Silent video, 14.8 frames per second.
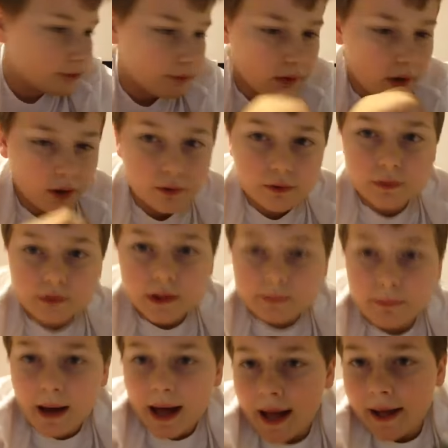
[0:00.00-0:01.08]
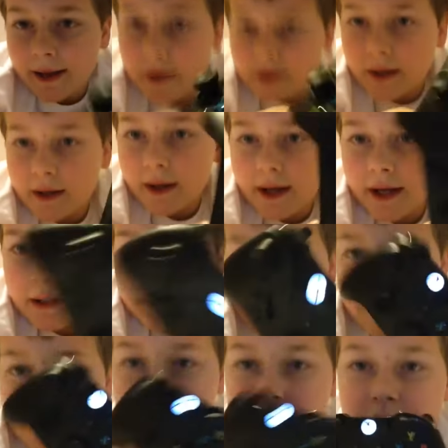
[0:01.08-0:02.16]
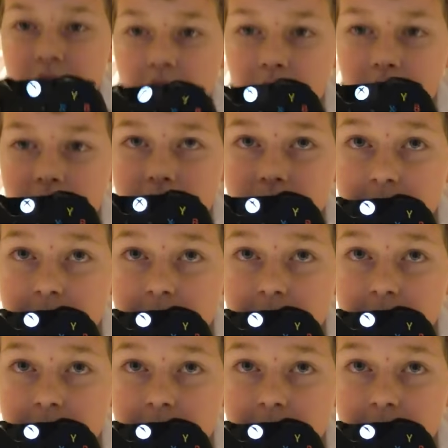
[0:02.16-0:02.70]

you can also see my uh, Xbox controller.